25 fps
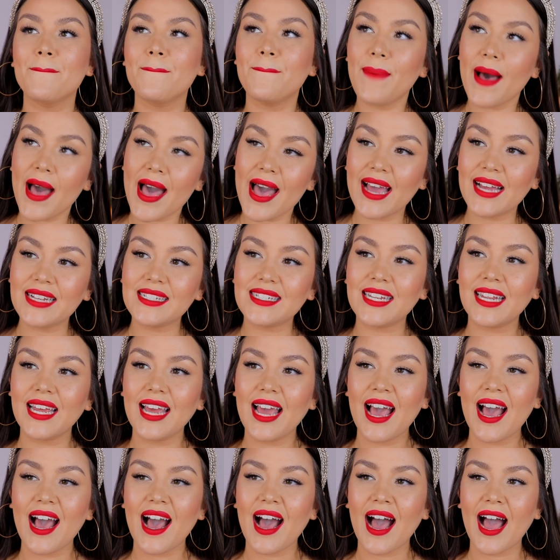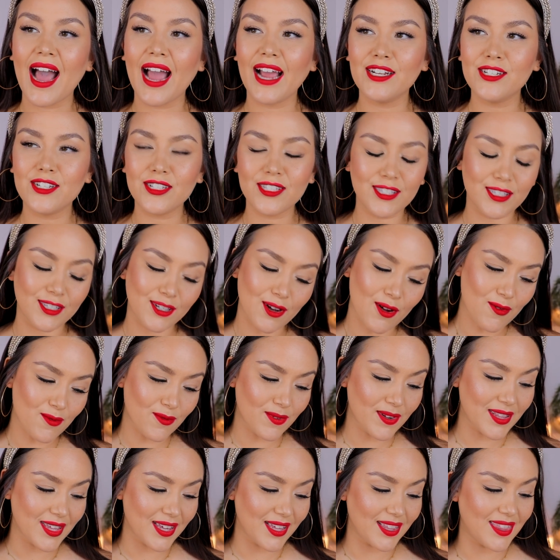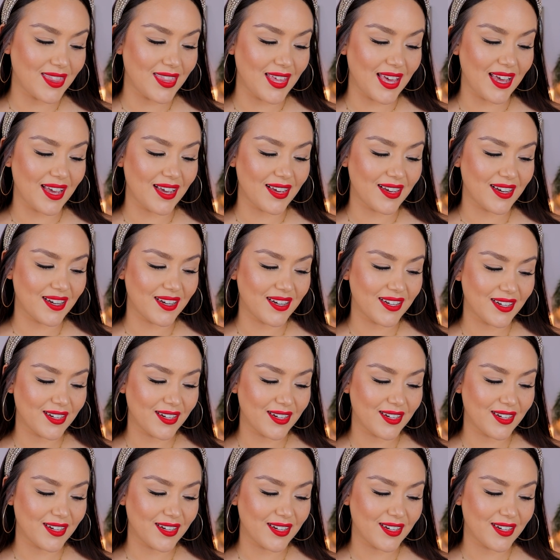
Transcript: but I just don't really think